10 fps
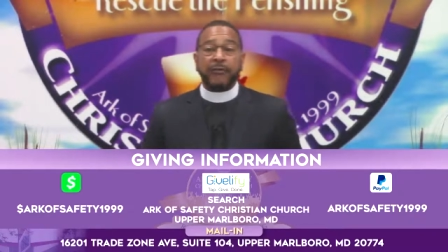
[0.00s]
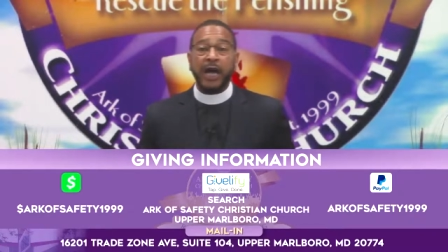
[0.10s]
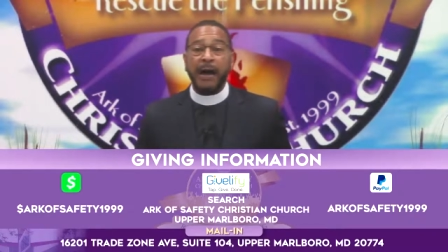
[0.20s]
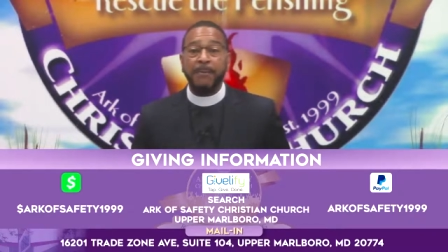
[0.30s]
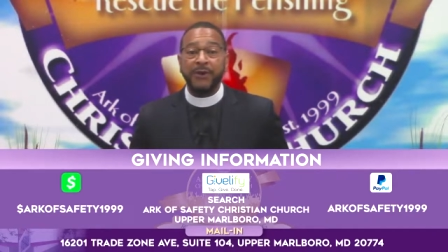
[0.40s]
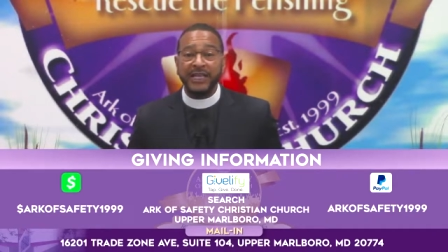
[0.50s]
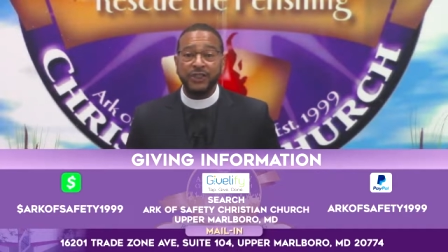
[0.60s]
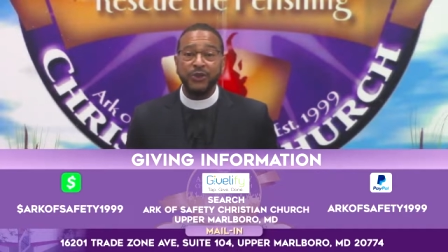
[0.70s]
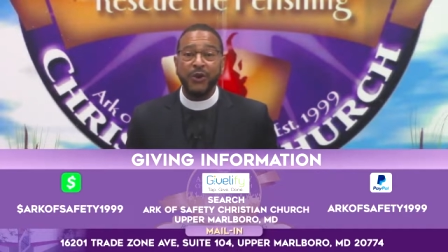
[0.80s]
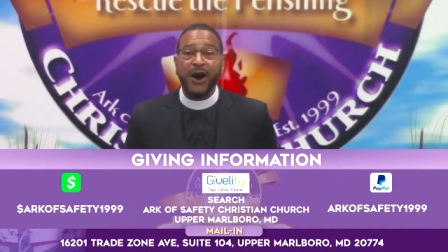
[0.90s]
God
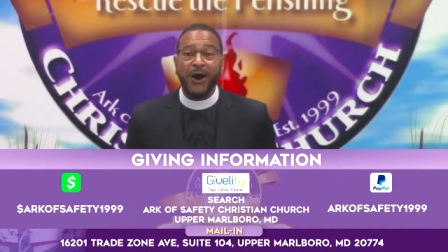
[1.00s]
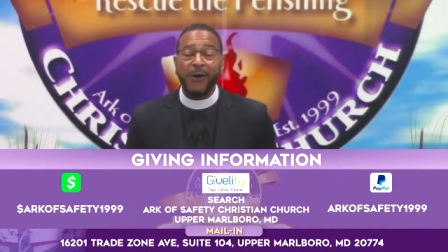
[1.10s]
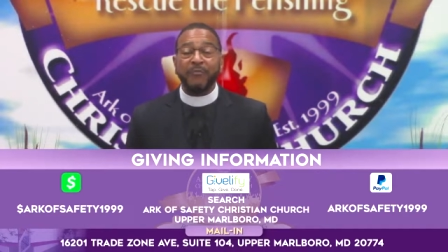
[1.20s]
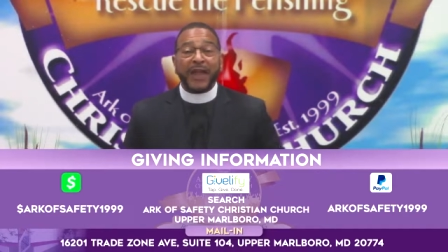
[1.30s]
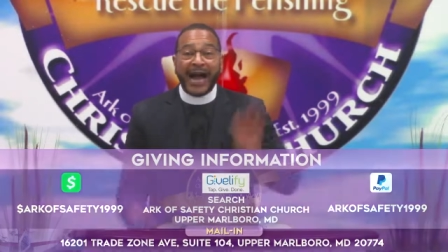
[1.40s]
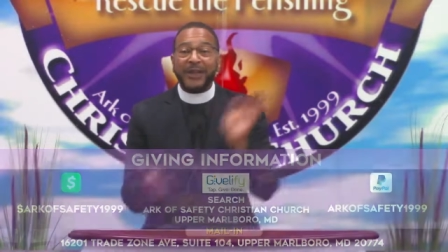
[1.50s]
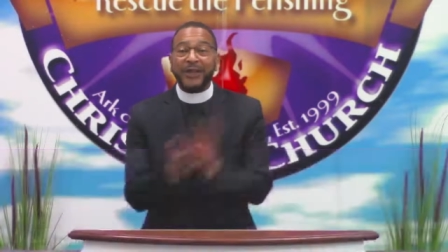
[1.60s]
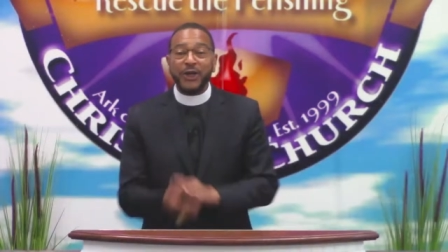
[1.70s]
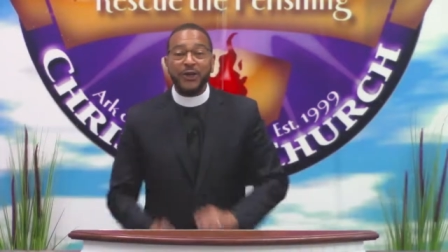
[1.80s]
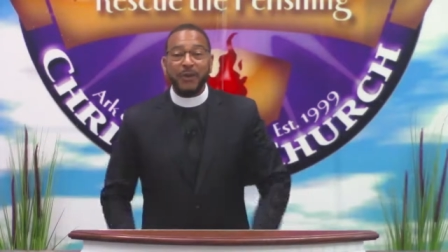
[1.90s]
bless you all. I
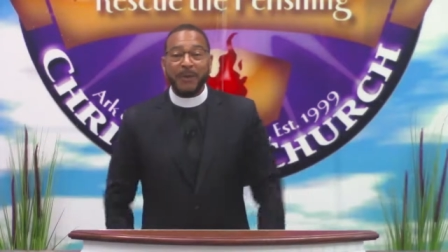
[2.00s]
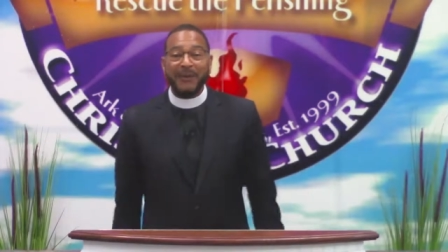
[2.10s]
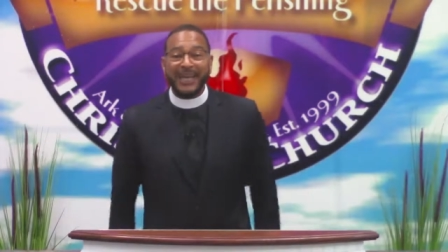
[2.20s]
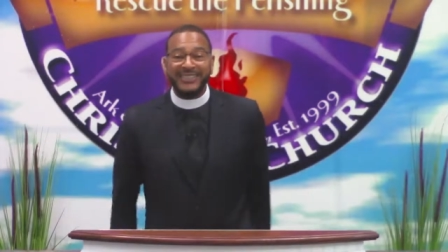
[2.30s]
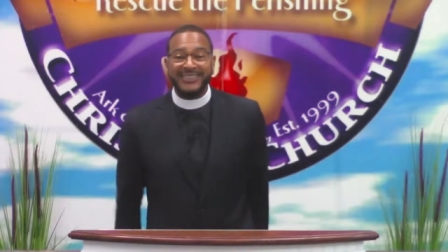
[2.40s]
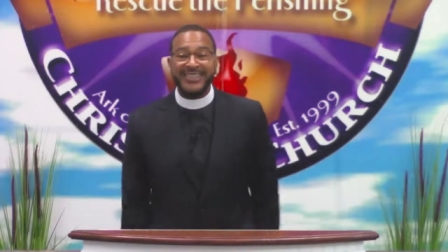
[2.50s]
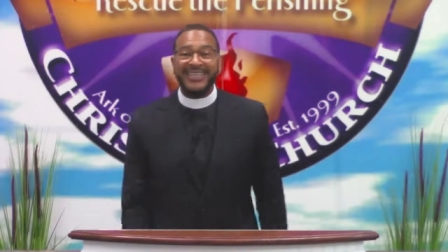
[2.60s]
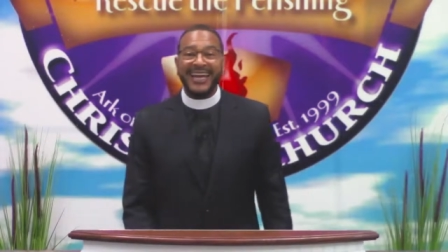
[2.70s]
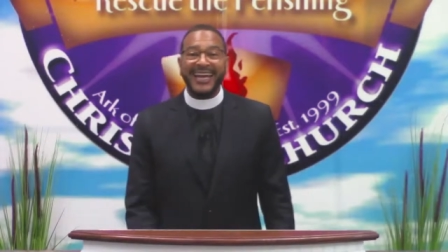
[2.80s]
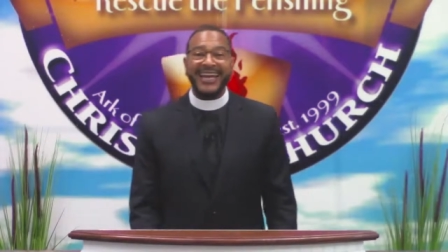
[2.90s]
know you were blessed
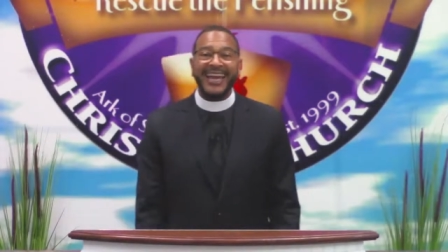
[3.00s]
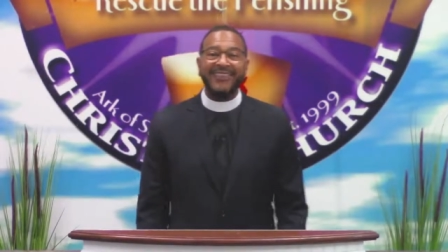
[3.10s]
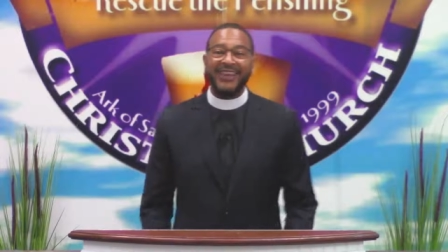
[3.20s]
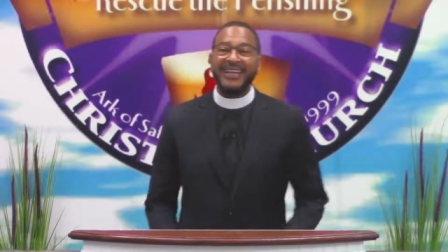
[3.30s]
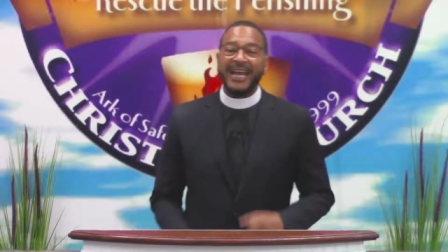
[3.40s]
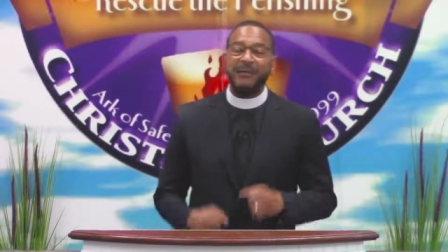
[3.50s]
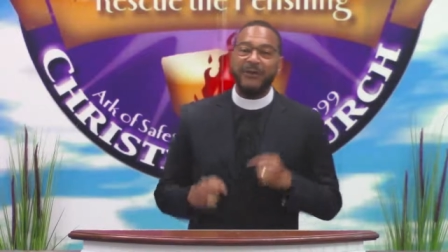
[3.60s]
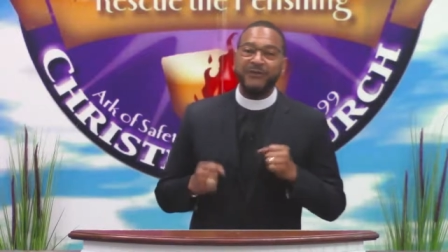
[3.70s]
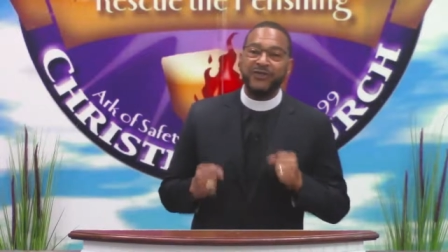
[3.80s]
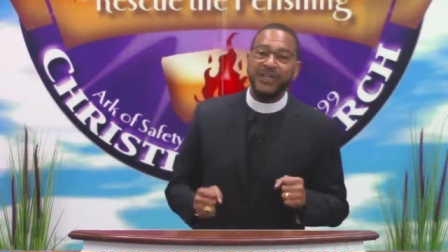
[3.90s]
today in the name
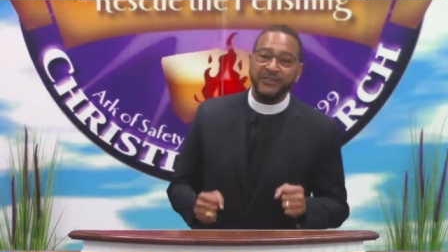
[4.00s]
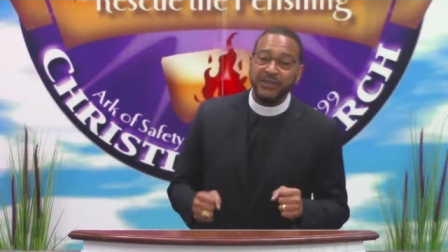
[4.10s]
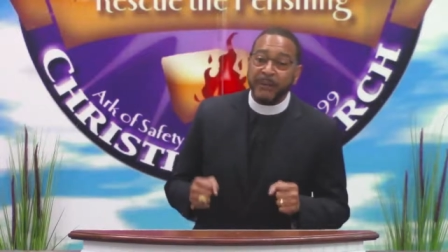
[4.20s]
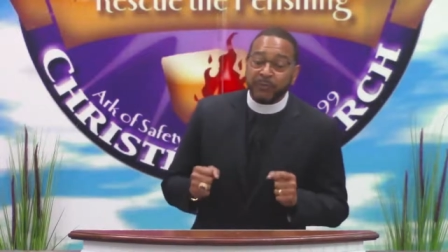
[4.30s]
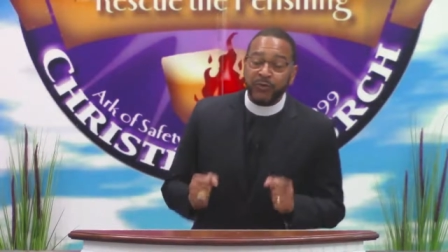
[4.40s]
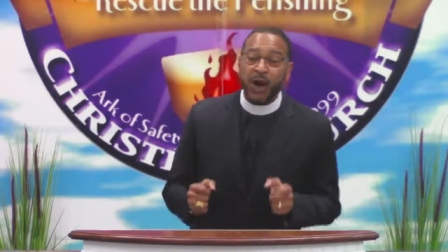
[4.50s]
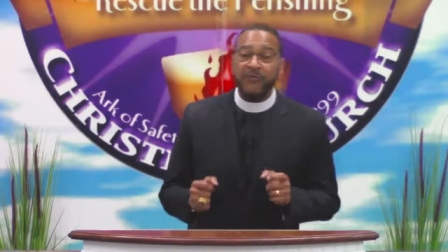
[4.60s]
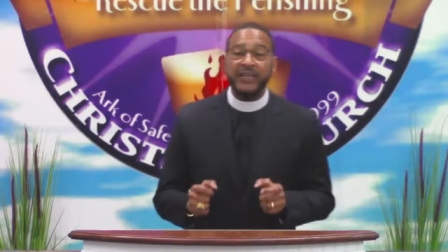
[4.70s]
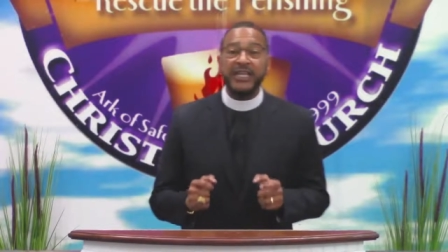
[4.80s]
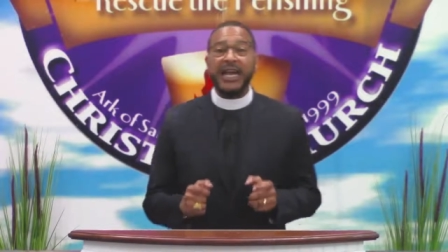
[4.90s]
of Jesus.
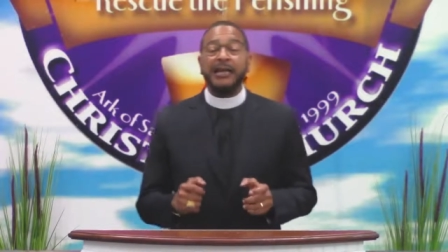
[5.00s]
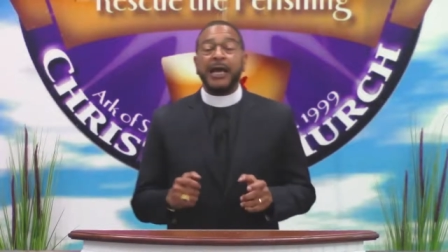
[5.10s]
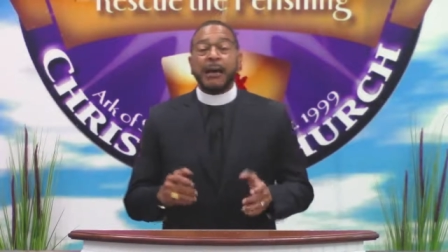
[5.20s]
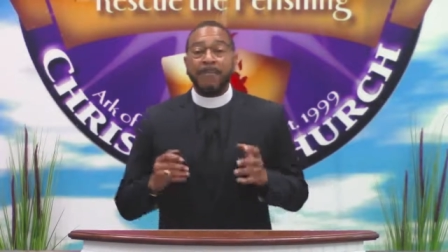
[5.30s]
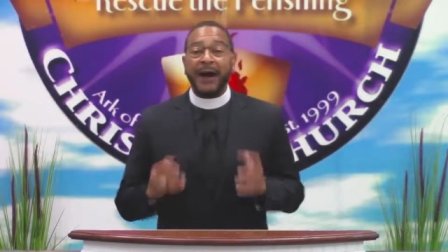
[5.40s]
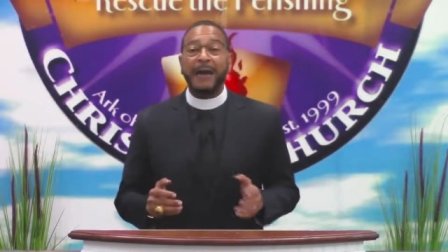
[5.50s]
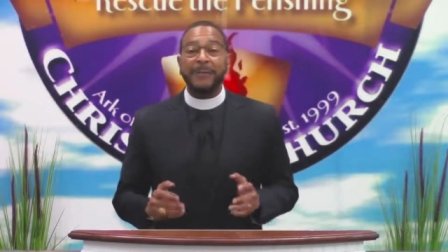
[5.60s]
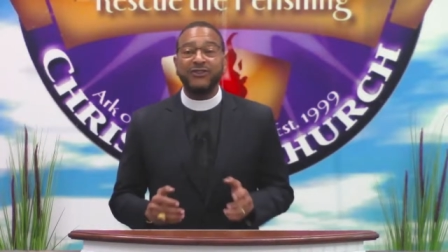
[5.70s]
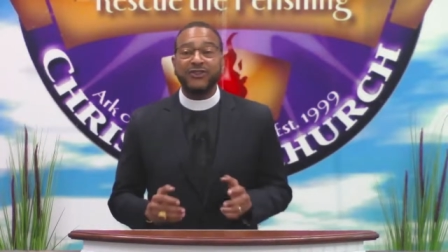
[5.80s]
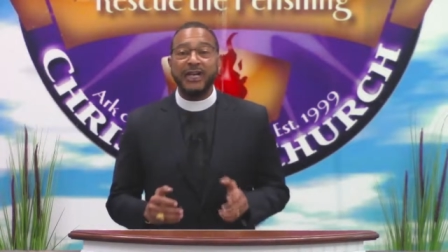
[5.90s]
Don't forget,
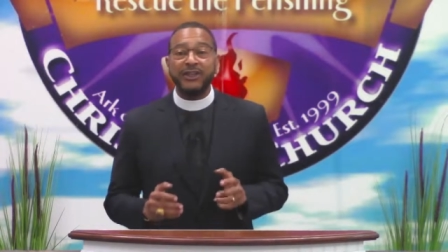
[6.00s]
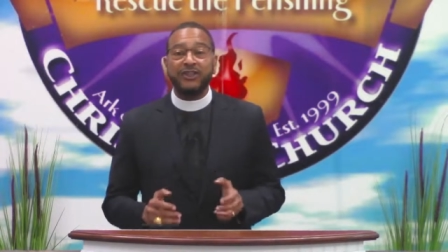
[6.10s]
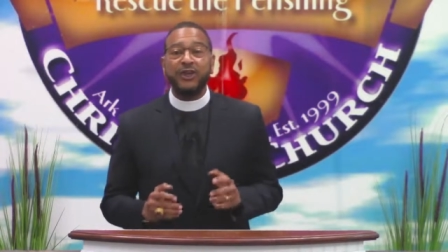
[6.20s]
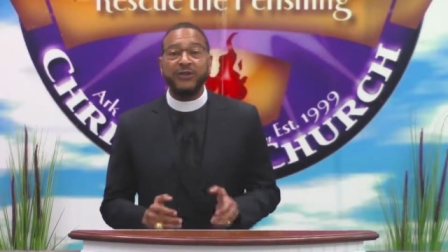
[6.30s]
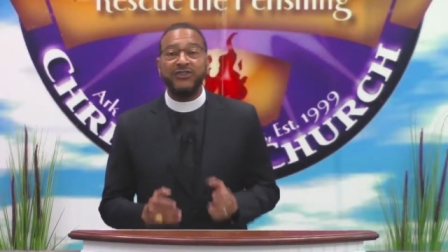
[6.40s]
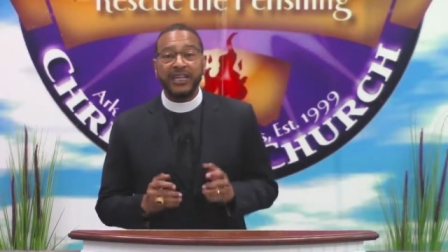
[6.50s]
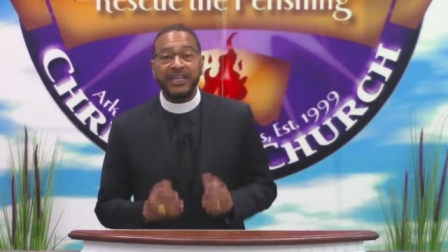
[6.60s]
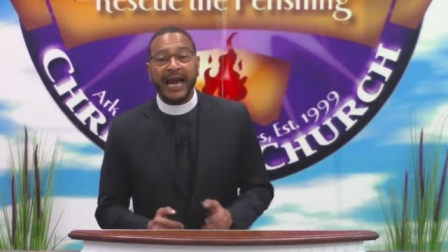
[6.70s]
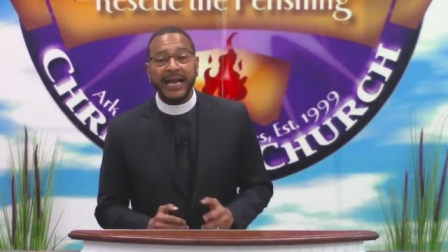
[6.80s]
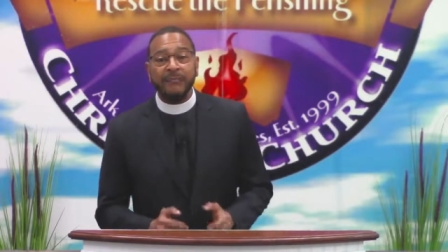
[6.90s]
Bible study Tuesday
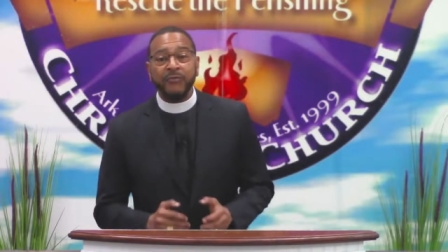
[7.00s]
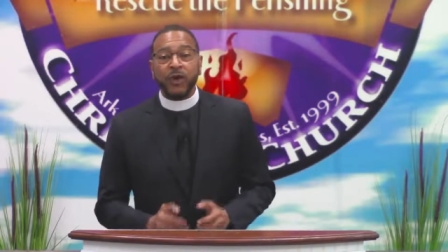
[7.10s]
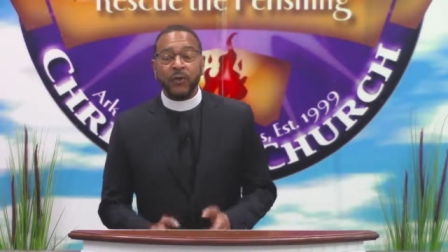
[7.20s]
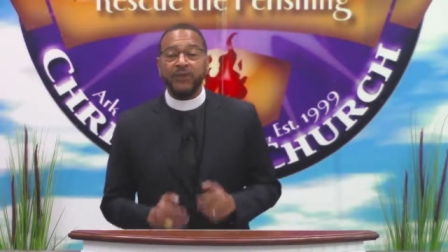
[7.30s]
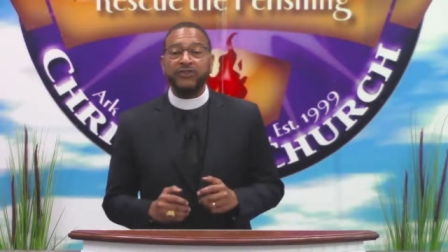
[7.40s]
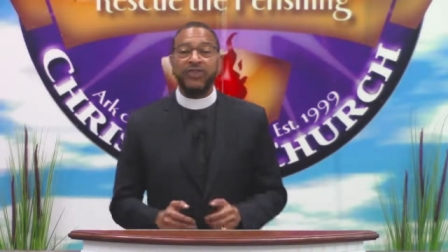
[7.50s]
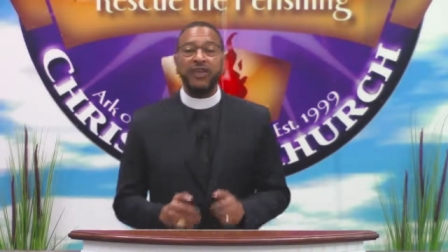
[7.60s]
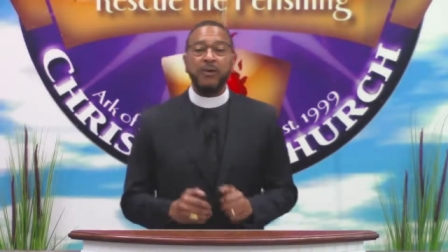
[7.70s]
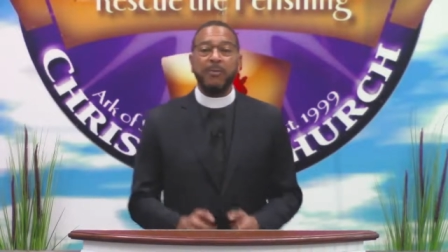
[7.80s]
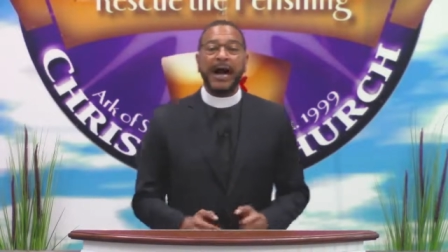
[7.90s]
night. We'll see
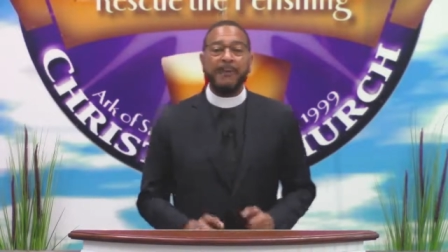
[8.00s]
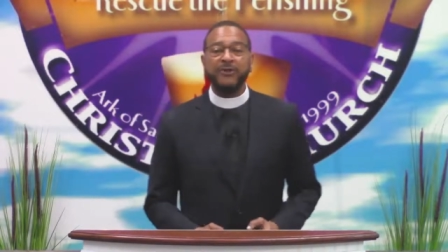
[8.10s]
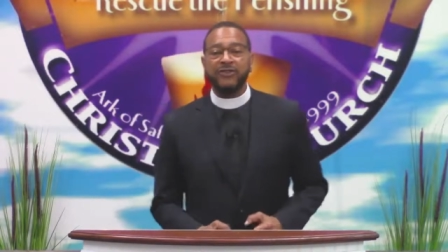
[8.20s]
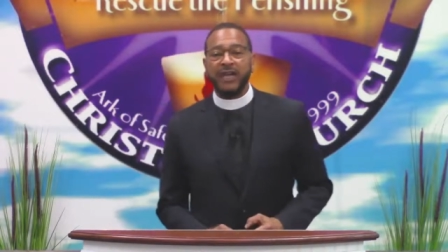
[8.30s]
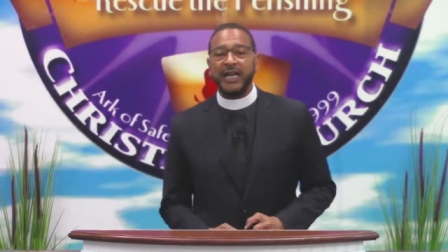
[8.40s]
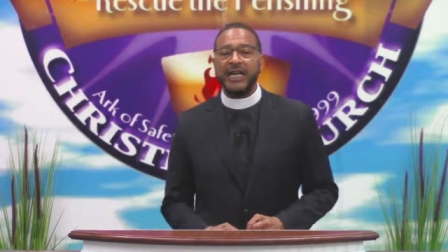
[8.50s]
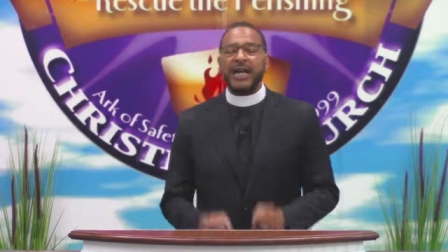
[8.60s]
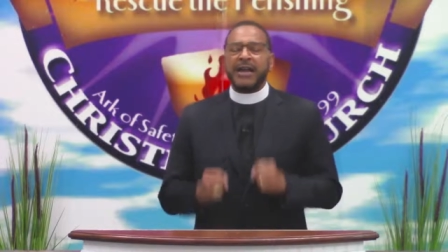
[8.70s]
you Bible study.